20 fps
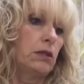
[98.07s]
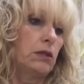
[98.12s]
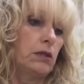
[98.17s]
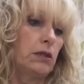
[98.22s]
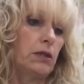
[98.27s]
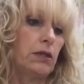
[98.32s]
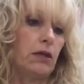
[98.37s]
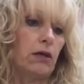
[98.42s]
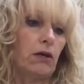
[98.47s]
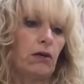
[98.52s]

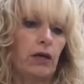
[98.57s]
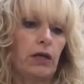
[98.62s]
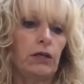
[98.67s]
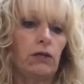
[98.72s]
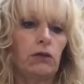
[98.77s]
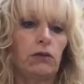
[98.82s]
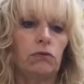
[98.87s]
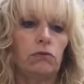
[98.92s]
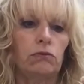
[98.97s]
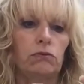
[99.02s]
9.
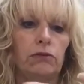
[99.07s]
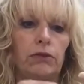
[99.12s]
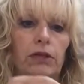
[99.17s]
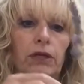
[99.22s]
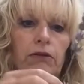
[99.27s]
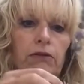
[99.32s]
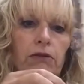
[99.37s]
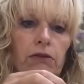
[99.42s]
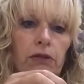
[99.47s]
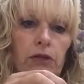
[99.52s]
Oh, the
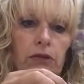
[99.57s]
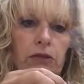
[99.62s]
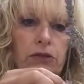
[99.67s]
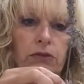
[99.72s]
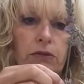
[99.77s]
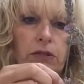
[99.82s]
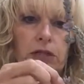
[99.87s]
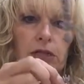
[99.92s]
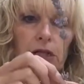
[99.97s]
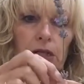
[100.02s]
other thing I do
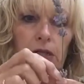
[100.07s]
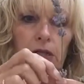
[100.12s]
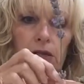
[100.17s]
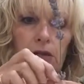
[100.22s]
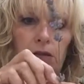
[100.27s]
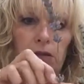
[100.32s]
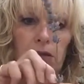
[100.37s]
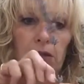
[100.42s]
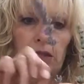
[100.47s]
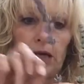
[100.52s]
is take
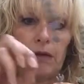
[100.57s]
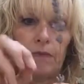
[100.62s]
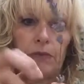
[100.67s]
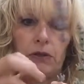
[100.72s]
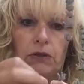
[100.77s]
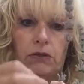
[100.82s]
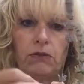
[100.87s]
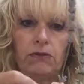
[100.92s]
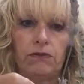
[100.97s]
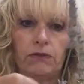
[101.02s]
that
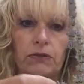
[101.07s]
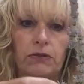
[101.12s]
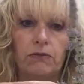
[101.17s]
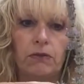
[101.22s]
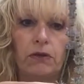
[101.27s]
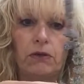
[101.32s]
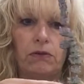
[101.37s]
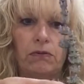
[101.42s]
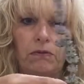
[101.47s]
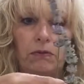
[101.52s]
bit off as
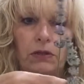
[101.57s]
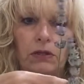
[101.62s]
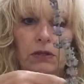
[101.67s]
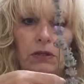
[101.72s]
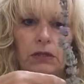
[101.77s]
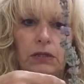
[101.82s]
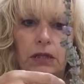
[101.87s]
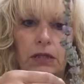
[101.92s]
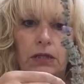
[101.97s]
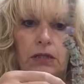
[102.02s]
well,
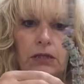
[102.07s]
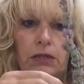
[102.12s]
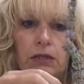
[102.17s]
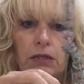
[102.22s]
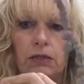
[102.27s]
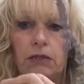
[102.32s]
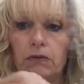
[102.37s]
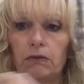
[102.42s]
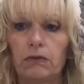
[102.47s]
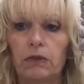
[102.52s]
because that gets
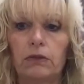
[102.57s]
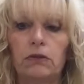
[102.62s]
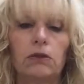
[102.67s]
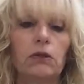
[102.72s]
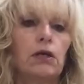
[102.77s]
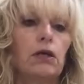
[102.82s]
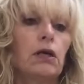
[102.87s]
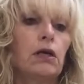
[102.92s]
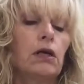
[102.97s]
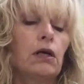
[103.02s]
in the way.
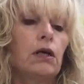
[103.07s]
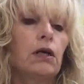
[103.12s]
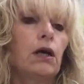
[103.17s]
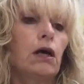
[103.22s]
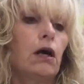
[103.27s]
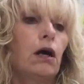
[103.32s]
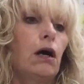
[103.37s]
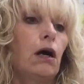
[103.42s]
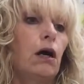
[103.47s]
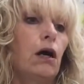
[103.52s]

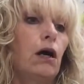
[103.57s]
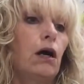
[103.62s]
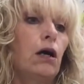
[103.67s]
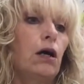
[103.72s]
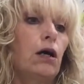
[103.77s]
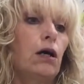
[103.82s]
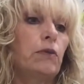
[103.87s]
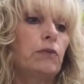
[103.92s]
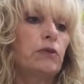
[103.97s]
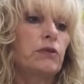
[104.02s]

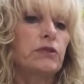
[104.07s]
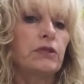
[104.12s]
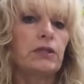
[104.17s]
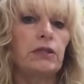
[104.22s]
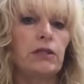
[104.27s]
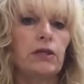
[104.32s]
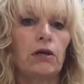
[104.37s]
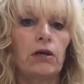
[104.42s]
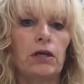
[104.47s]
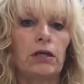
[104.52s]
I'm
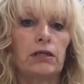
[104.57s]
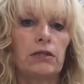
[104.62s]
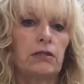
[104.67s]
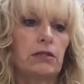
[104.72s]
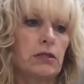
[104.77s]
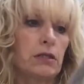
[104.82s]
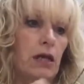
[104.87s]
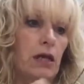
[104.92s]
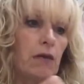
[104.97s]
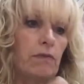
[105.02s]
using 9
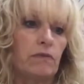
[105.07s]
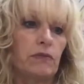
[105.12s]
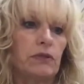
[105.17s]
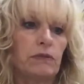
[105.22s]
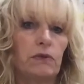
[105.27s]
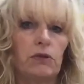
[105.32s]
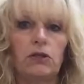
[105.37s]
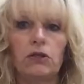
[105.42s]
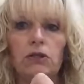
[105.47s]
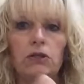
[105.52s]
stems,
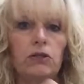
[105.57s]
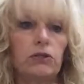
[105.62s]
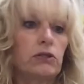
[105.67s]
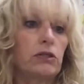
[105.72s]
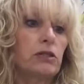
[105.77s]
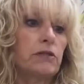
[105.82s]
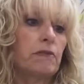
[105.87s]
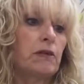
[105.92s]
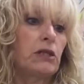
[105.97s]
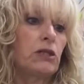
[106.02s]
but you can use
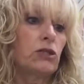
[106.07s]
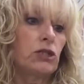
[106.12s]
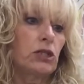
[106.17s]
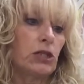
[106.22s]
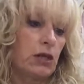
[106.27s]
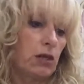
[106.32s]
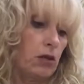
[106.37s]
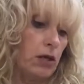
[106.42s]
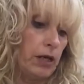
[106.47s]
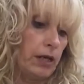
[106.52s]
as many as you
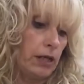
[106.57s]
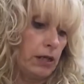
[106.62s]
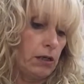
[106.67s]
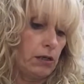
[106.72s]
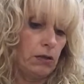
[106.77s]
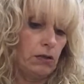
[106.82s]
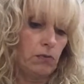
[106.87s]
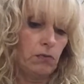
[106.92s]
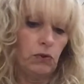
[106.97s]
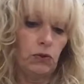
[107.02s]

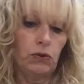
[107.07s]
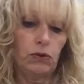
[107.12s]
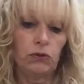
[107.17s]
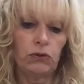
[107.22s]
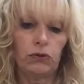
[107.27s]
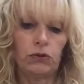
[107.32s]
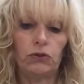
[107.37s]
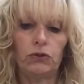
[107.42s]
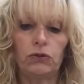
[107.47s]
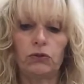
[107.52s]
like. The more
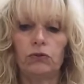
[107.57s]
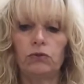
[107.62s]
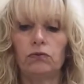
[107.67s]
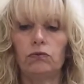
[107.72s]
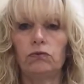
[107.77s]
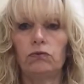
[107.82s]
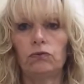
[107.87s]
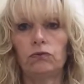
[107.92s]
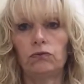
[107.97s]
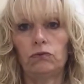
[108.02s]
you
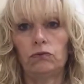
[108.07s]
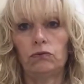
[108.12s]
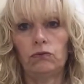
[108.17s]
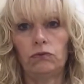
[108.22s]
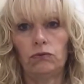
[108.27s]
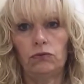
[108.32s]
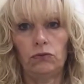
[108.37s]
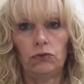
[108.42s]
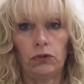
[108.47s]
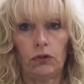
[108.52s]

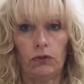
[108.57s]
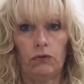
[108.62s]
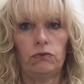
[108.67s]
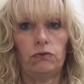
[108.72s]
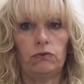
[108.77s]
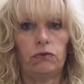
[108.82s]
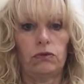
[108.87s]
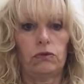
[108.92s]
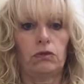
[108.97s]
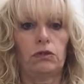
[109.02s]

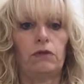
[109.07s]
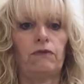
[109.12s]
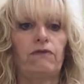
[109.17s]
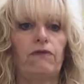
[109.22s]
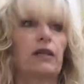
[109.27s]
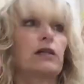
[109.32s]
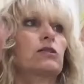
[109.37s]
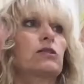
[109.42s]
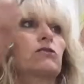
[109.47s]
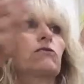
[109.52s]
use, the
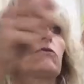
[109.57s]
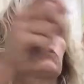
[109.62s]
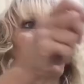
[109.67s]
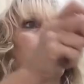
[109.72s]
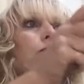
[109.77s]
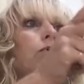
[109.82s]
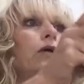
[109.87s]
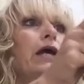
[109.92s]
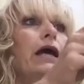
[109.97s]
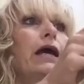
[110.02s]
fatter it
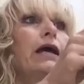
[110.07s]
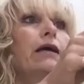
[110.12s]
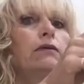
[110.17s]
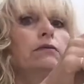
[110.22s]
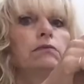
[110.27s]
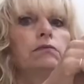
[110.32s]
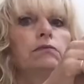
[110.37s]
will get.